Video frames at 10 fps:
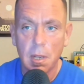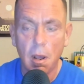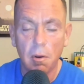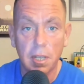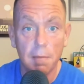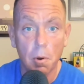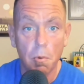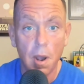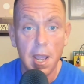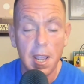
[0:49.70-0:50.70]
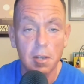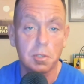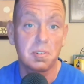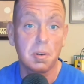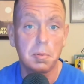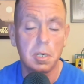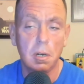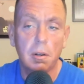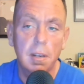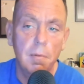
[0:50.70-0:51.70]
I'll give away a subscription.
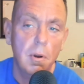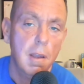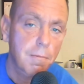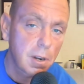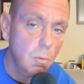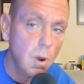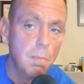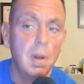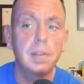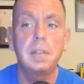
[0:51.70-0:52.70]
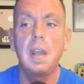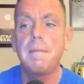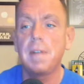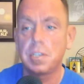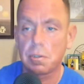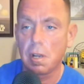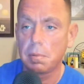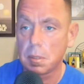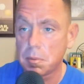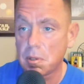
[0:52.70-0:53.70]
I'll give away a free one-month DFS Club
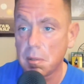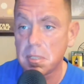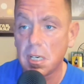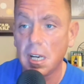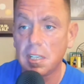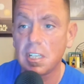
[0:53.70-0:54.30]
subscription, guys.